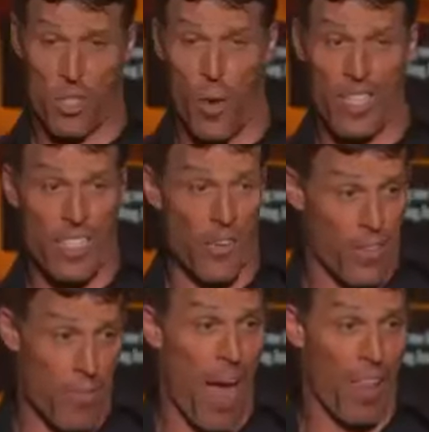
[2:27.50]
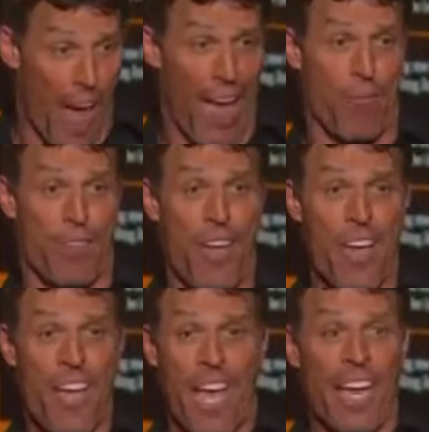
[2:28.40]
She's the greatest gift of my life.
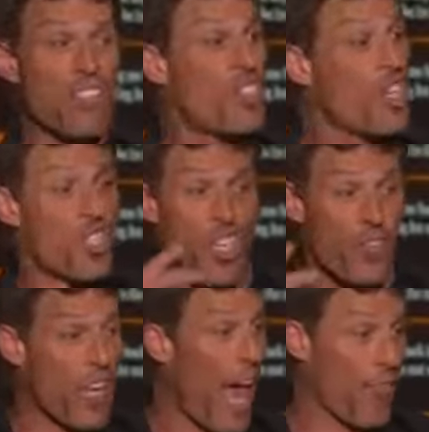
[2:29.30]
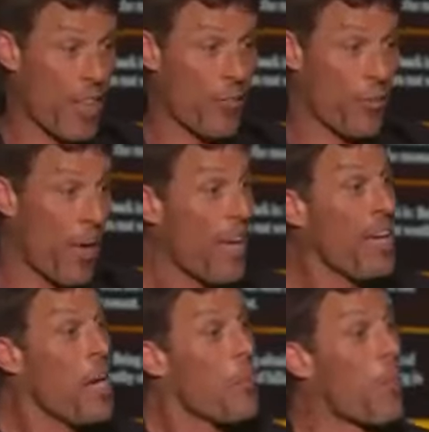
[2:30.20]
And she shifted everything for me.
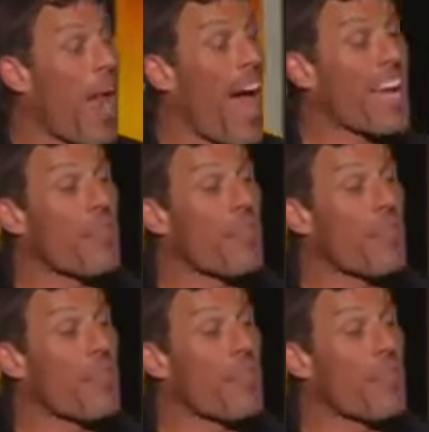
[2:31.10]
But I